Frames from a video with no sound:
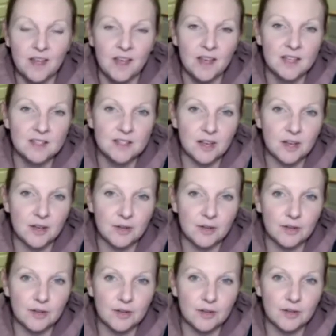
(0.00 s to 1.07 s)
So
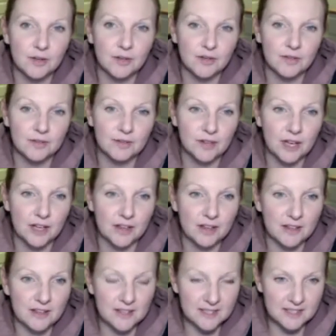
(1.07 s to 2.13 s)
like,
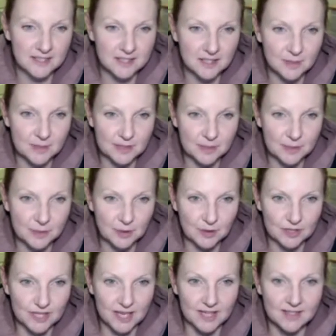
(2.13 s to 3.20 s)
this is going to be some
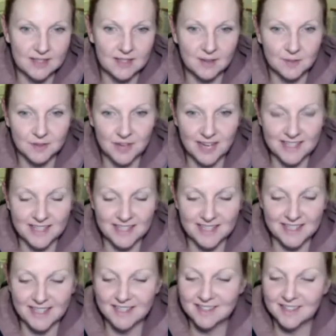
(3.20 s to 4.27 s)
content, I'm creating
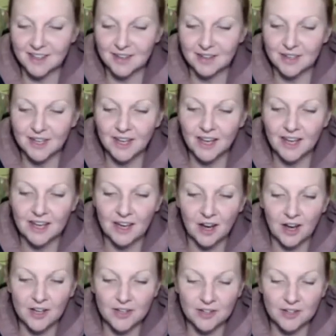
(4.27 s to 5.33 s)
it. So
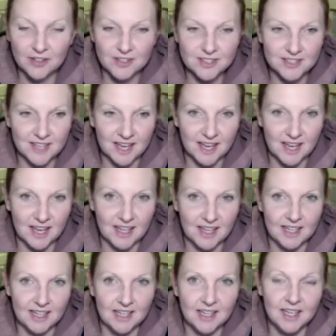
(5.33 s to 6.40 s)
I could
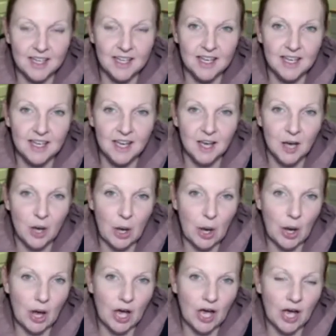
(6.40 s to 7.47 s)
say,
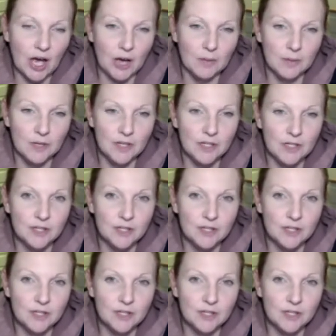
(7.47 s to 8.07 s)
do